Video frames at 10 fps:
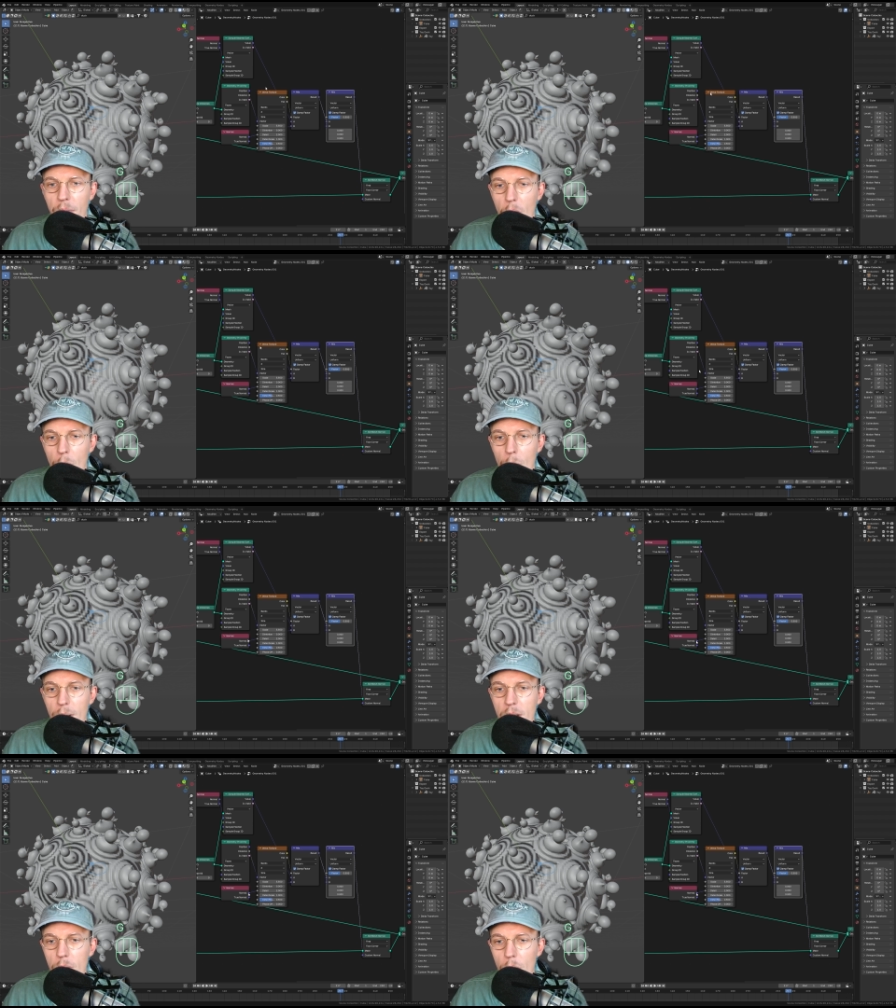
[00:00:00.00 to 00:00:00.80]

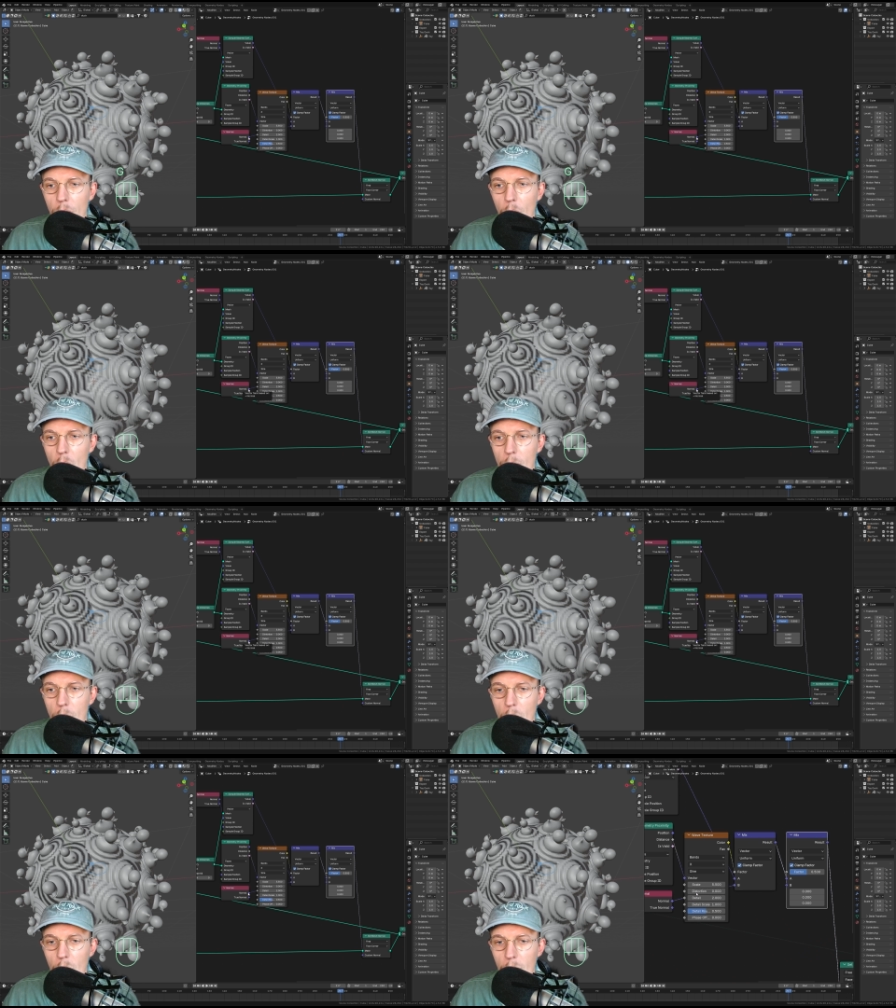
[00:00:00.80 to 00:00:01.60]
original
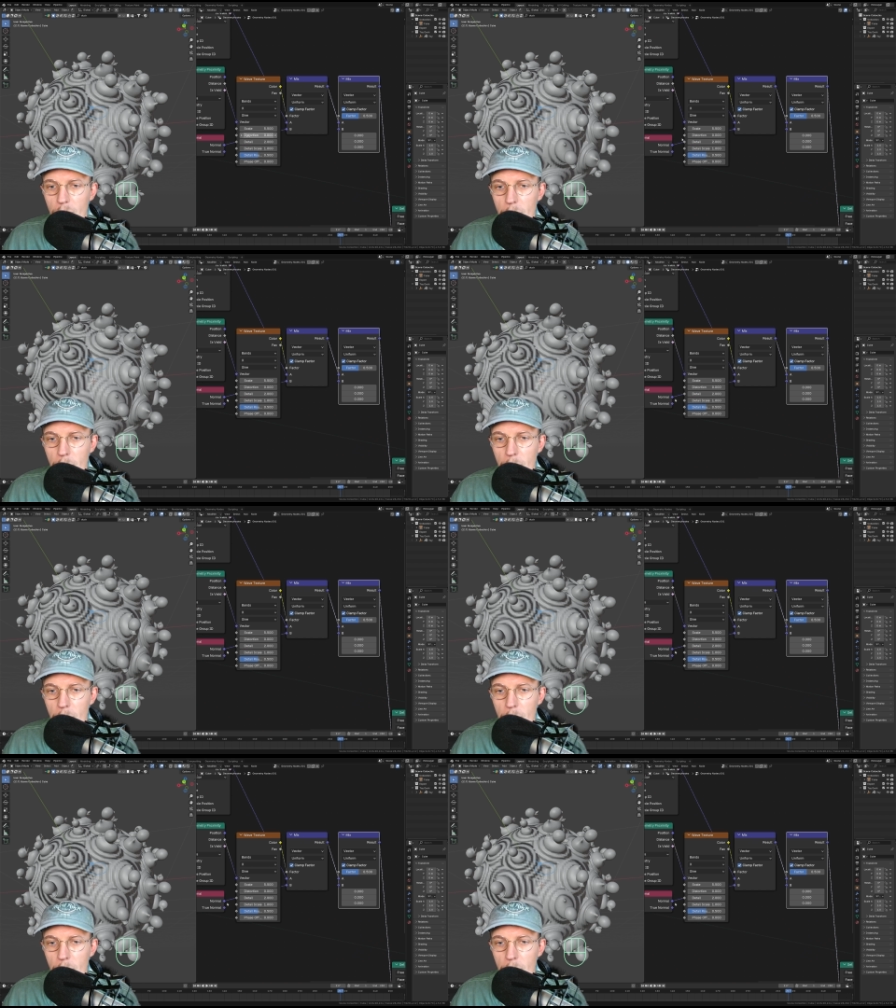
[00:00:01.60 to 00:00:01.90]
normal, right?